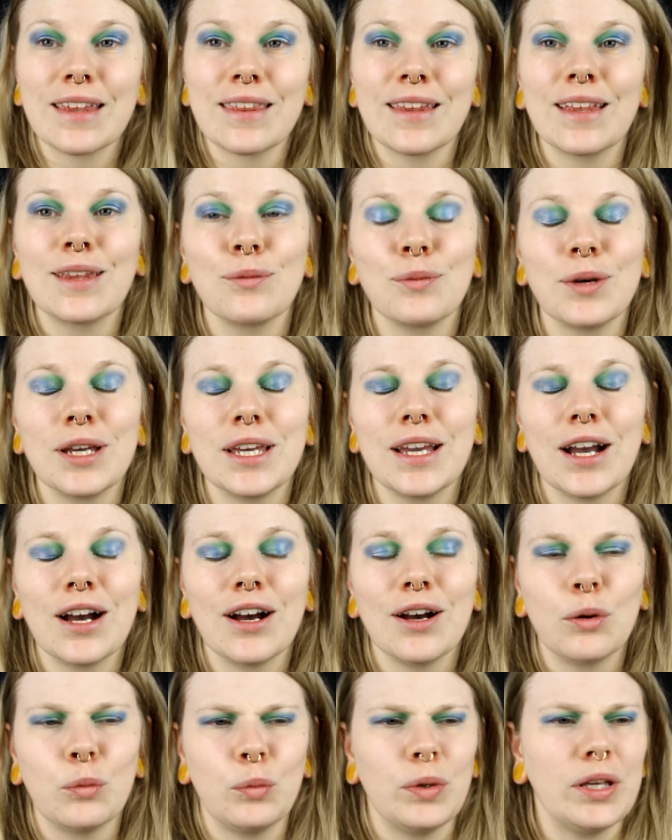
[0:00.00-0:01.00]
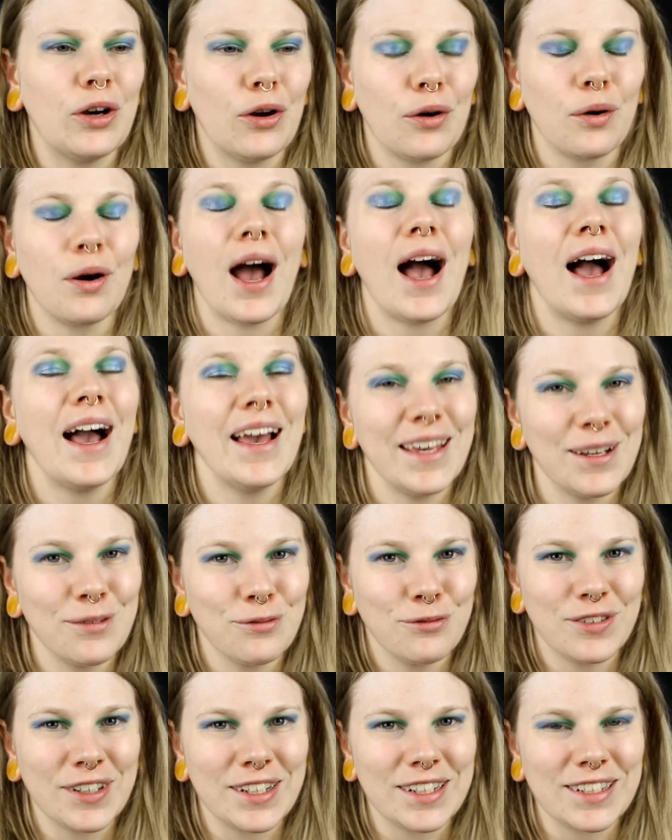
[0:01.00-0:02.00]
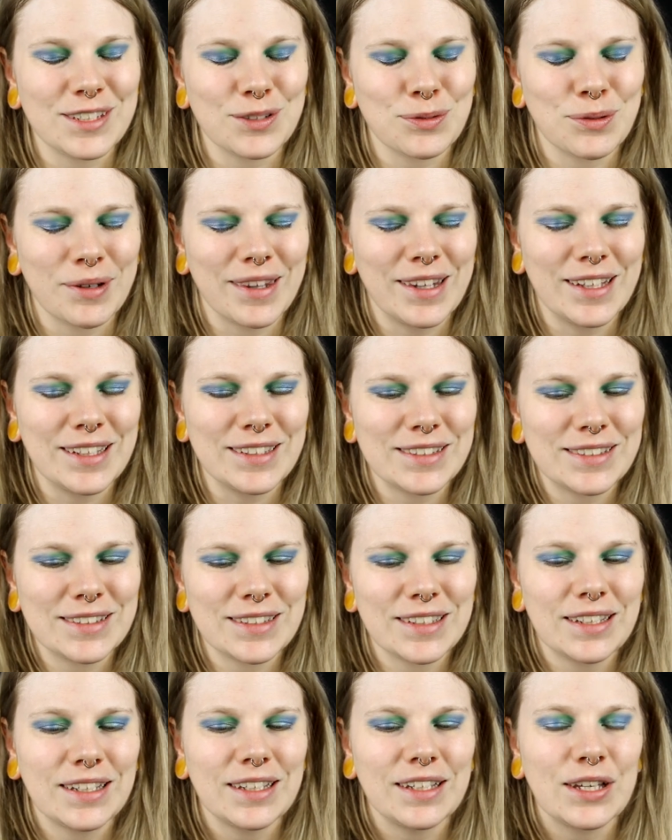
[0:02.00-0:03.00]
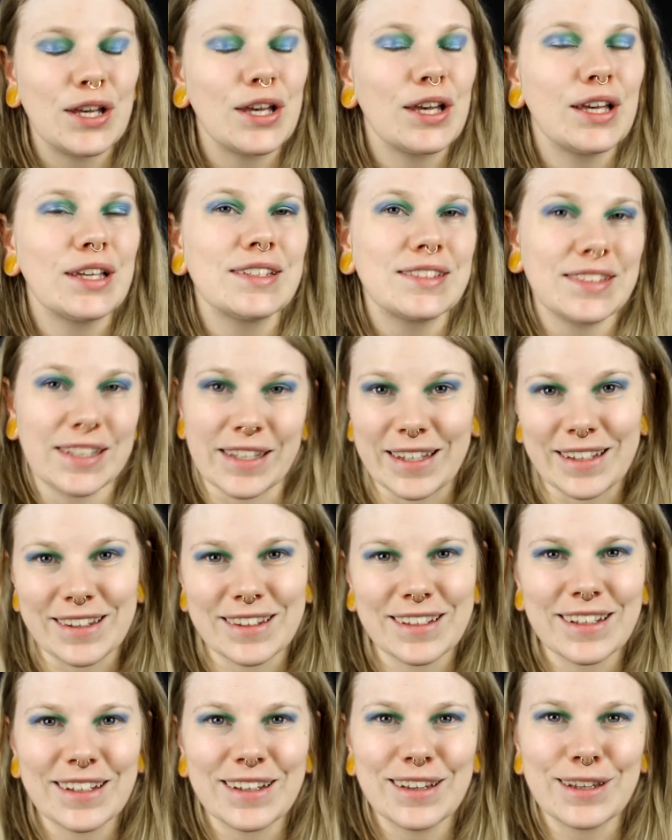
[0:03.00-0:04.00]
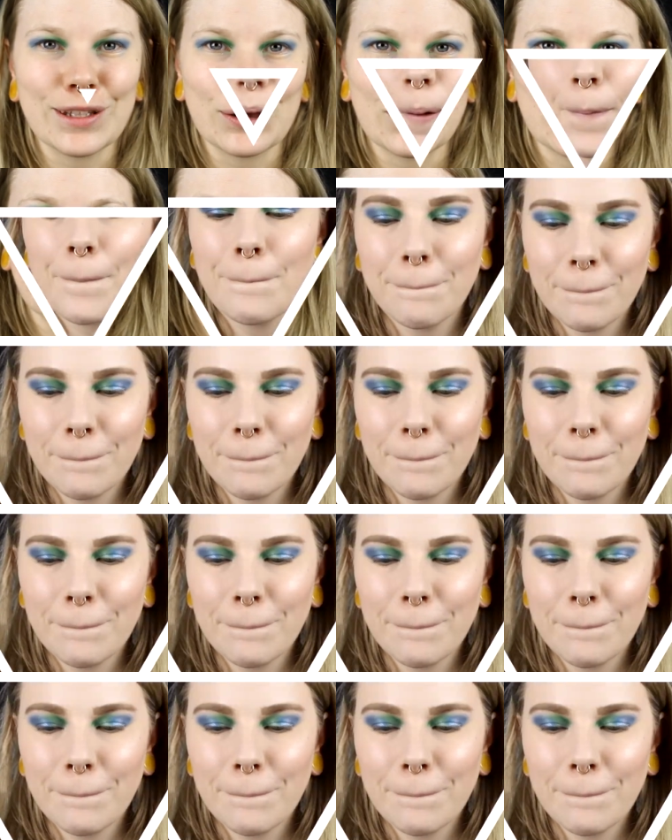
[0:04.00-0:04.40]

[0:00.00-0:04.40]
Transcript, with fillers: and then we we are I am finished with this second look.